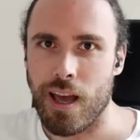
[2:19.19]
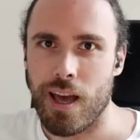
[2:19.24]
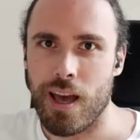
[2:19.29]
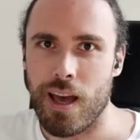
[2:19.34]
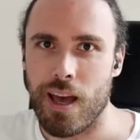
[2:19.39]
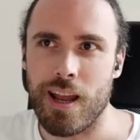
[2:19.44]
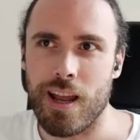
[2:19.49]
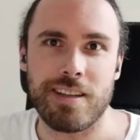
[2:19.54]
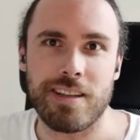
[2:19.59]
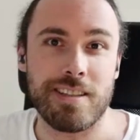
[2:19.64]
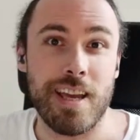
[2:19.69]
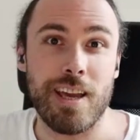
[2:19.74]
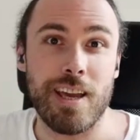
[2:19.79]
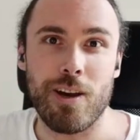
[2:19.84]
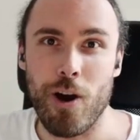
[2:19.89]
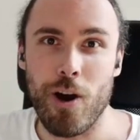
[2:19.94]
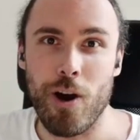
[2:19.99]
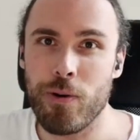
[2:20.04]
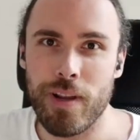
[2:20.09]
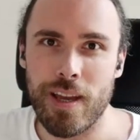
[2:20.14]
And I say
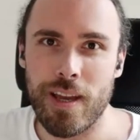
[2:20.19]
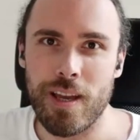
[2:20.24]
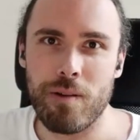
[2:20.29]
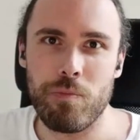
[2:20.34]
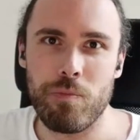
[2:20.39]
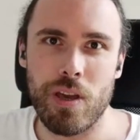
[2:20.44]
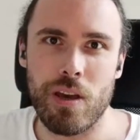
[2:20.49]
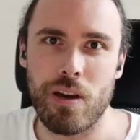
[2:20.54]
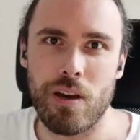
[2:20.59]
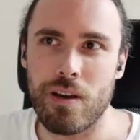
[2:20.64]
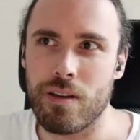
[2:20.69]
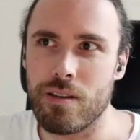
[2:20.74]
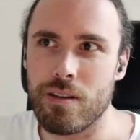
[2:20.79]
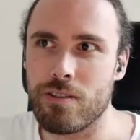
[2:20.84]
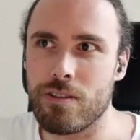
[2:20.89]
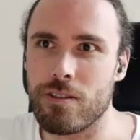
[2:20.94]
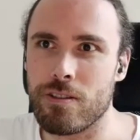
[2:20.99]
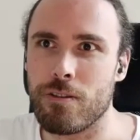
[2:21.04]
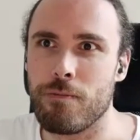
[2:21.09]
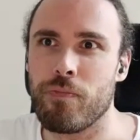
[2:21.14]
coding
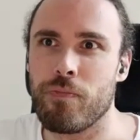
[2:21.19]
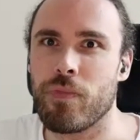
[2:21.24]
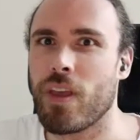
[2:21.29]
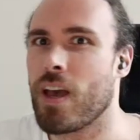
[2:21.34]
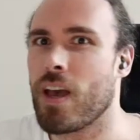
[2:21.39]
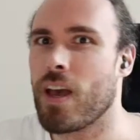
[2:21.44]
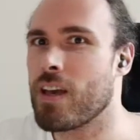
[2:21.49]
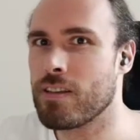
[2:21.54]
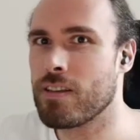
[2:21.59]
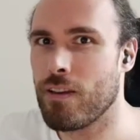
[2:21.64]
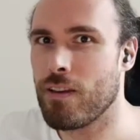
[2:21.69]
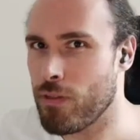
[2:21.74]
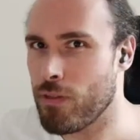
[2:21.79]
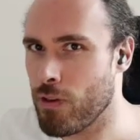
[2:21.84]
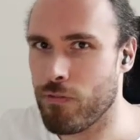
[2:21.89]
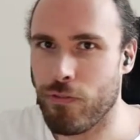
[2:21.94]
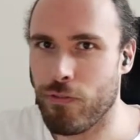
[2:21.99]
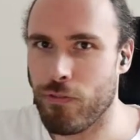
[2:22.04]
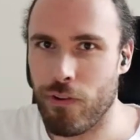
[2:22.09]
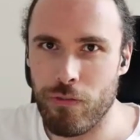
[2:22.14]
because as if
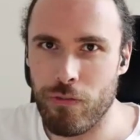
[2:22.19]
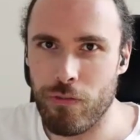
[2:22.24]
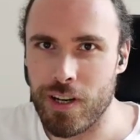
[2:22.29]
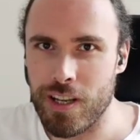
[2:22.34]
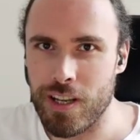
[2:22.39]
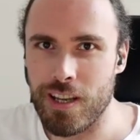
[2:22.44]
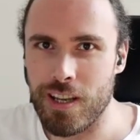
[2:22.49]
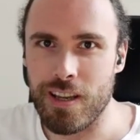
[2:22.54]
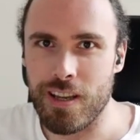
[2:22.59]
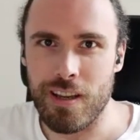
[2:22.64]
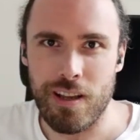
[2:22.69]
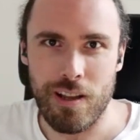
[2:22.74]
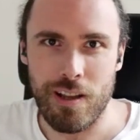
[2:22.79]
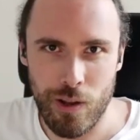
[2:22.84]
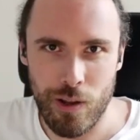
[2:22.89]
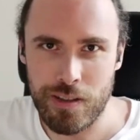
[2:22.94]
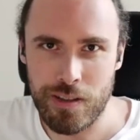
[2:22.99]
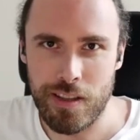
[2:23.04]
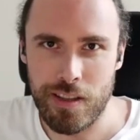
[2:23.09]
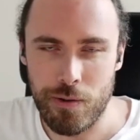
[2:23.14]
you've already
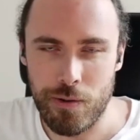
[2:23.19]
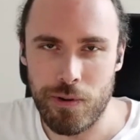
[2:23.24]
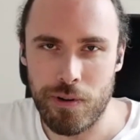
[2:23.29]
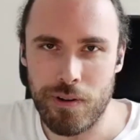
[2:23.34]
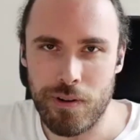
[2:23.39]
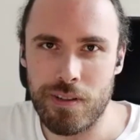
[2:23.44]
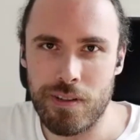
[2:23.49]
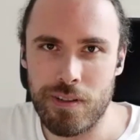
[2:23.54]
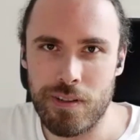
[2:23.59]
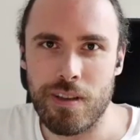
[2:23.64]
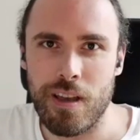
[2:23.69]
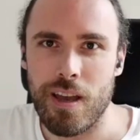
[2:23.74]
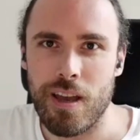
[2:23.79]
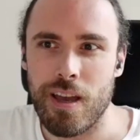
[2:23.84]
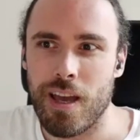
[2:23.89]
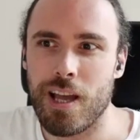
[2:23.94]
looked at queries,